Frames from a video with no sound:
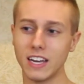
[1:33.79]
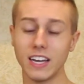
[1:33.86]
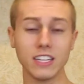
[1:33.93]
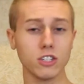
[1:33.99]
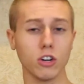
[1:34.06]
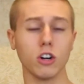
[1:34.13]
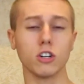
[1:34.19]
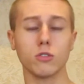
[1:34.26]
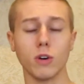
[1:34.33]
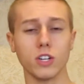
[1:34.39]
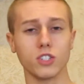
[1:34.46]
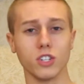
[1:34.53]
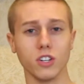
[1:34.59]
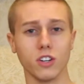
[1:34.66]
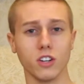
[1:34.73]
It's a hard
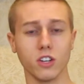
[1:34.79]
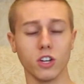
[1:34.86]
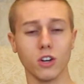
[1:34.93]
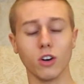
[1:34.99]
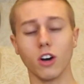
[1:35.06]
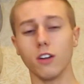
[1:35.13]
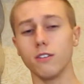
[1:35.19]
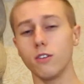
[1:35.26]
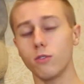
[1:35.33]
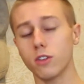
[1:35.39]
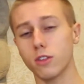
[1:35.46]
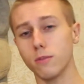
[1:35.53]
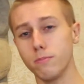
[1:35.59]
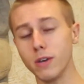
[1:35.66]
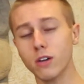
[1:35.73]
question.
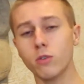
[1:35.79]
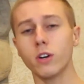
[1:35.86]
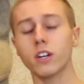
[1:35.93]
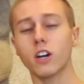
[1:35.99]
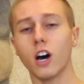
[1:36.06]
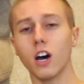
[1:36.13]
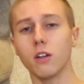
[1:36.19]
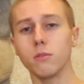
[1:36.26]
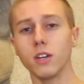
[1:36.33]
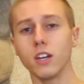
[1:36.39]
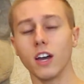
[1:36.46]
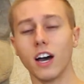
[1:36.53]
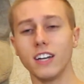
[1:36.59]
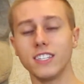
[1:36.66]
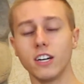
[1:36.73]
With the Bitcoin
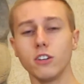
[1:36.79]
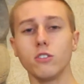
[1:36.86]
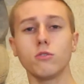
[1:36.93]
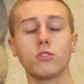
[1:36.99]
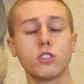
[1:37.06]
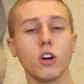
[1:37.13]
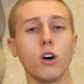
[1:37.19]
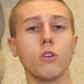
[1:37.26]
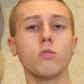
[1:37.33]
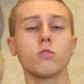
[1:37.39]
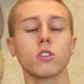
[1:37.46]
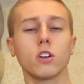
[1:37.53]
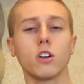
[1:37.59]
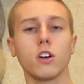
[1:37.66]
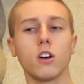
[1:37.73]
economy, I tell you, don't